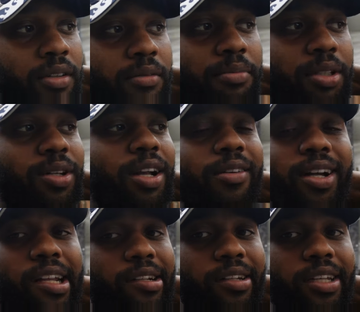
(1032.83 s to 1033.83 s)
Blue, I don't
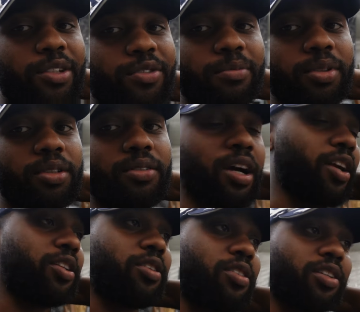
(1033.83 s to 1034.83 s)
got no names for Blue. I
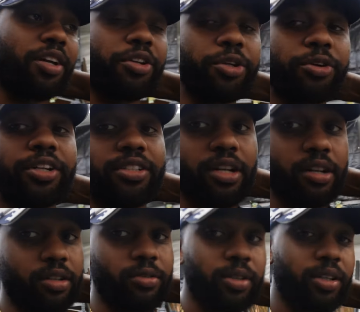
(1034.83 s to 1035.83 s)
already told y'all Dory's not
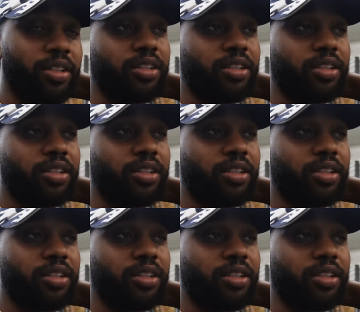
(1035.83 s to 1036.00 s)
gonna work.